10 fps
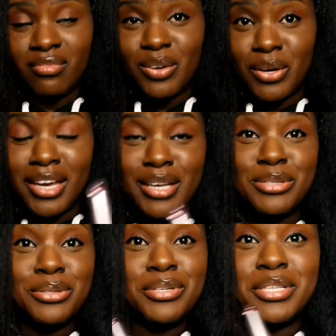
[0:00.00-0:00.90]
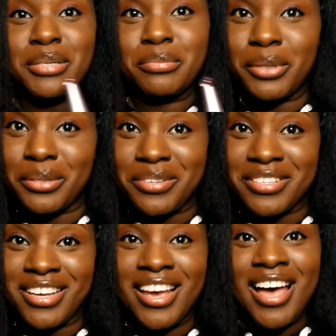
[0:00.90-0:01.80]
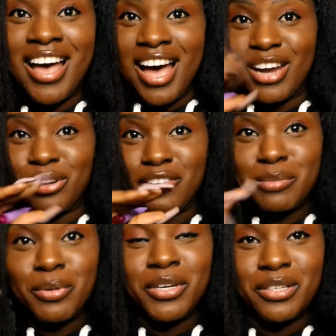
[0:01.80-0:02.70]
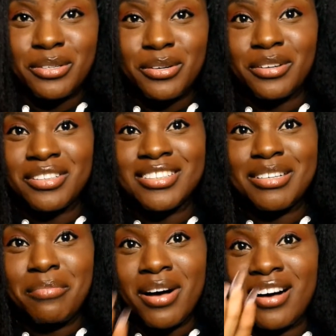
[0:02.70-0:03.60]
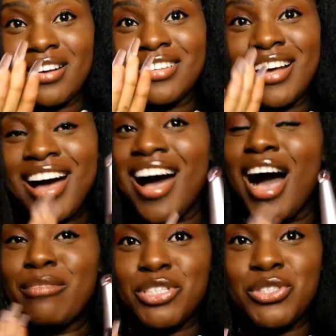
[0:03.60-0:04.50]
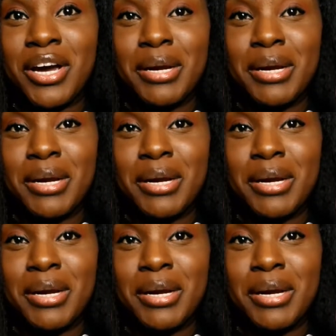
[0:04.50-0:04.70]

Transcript: Okay, so those are the pros. I know I've spoken a lot, but I'm just trying to